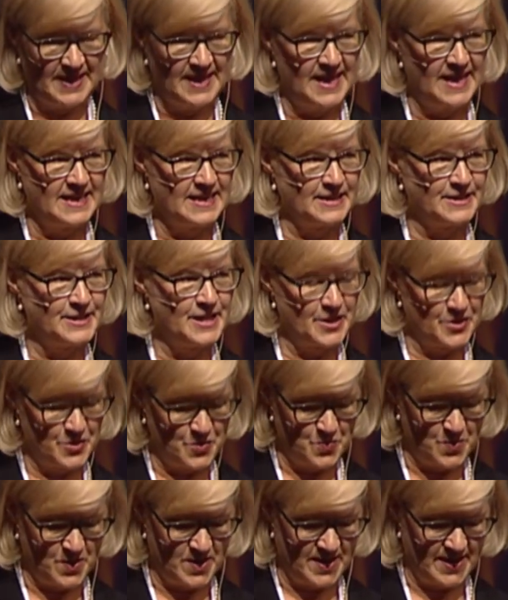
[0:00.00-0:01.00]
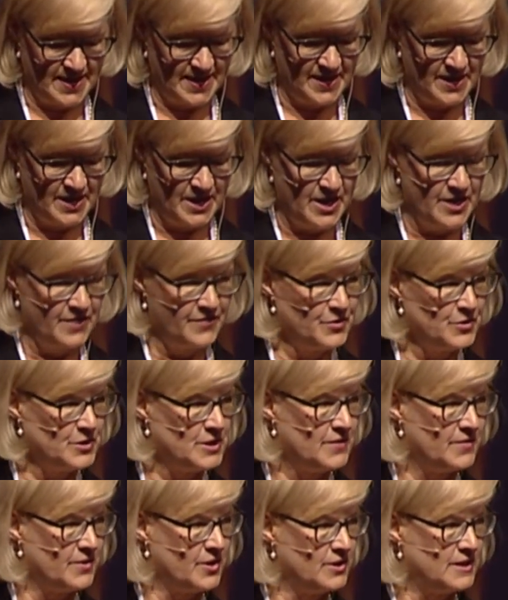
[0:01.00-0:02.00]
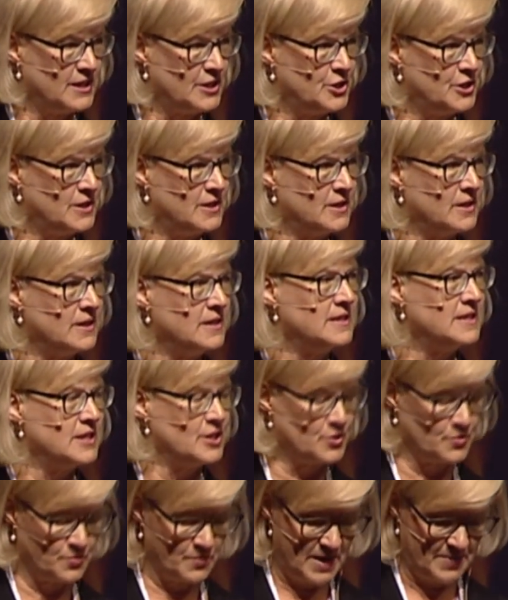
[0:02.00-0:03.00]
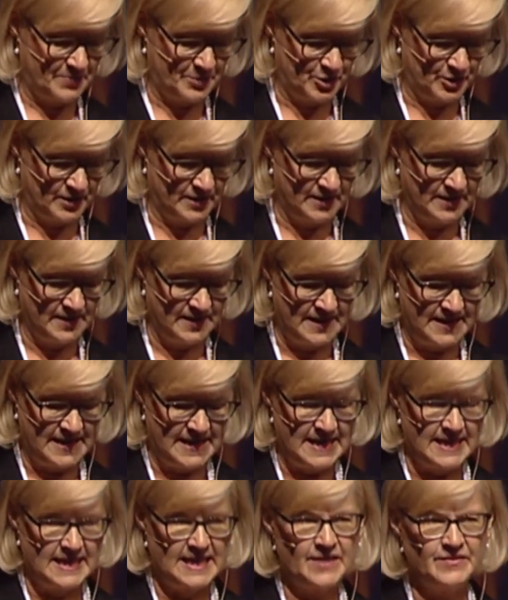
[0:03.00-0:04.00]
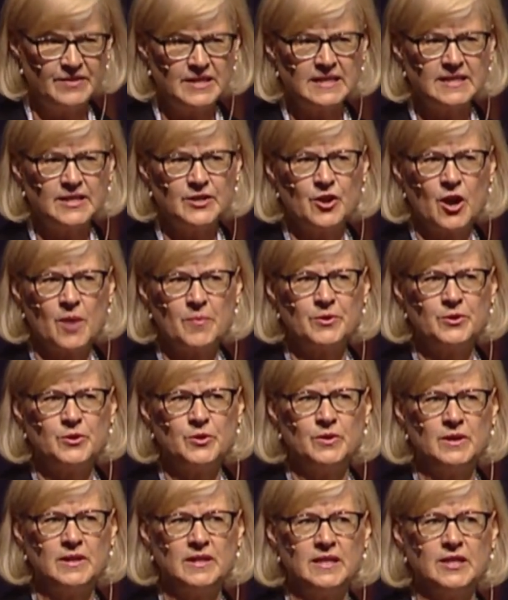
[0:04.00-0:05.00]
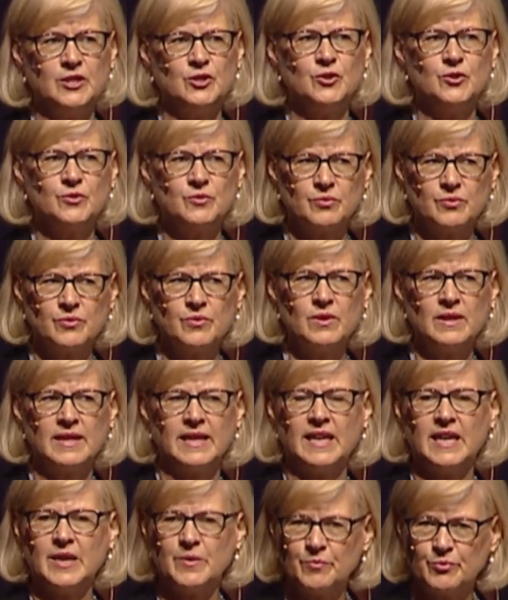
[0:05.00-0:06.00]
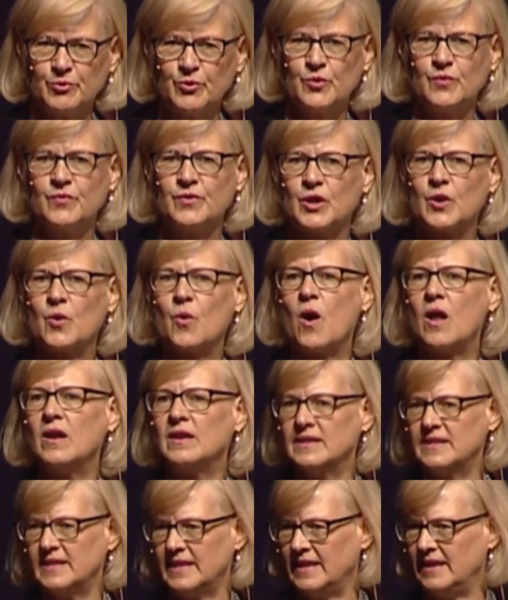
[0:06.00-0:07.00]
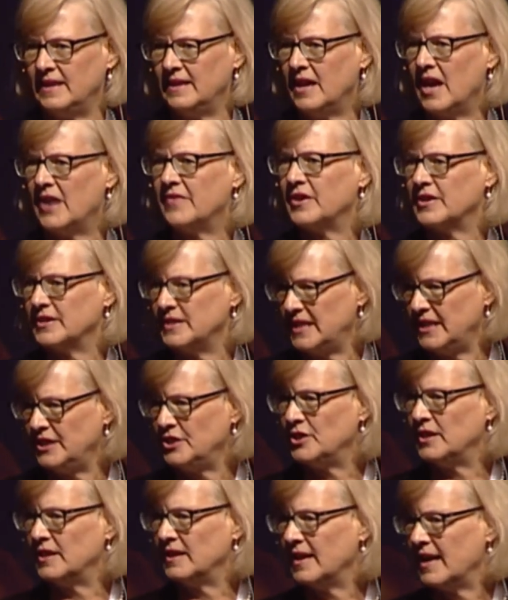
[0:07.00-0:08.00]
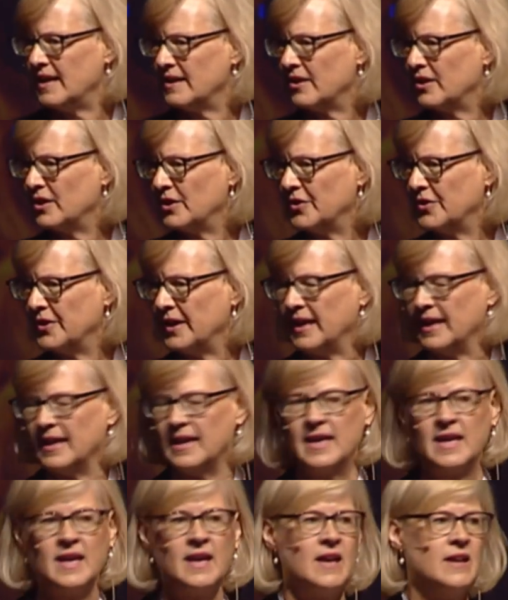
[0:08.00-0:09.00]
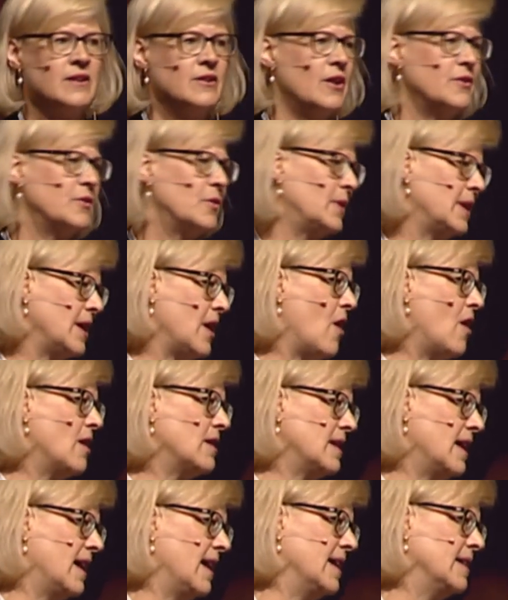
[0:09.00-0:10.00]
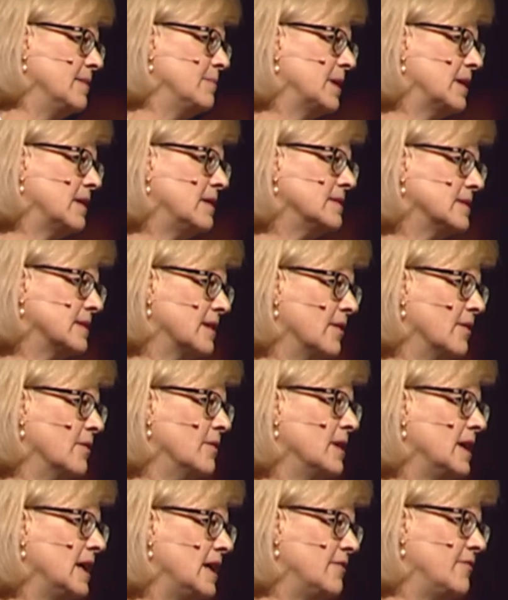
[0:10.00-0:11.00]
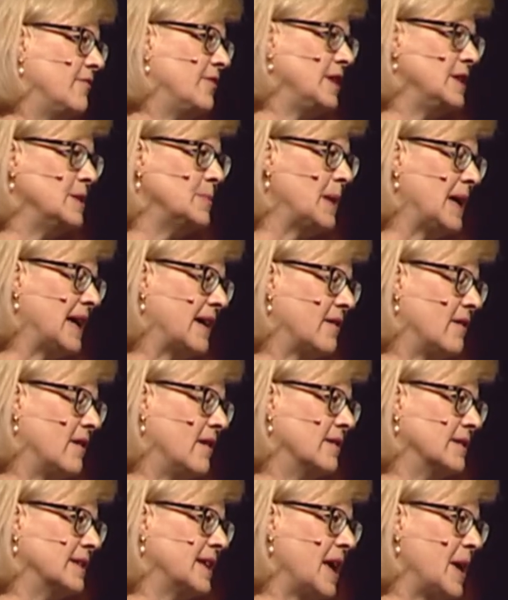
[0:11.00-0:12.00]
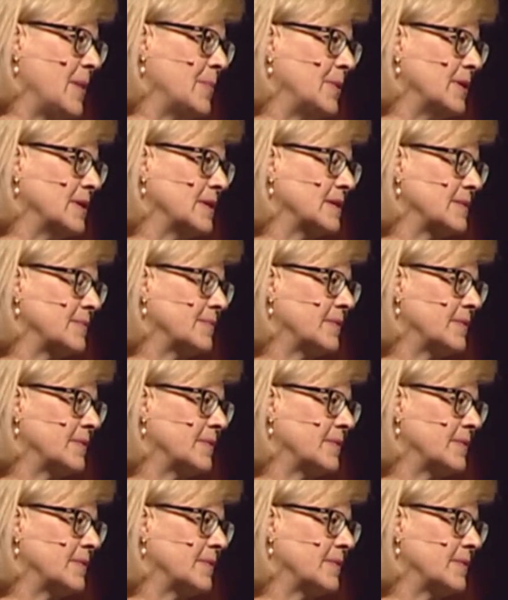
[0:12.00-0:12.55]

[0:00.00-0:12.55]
and I'll tell you why. First of all, digital disruption gives us an opportunity to truly improve the quality of our teaching and our learning, not only online, but also it feeds back on campus.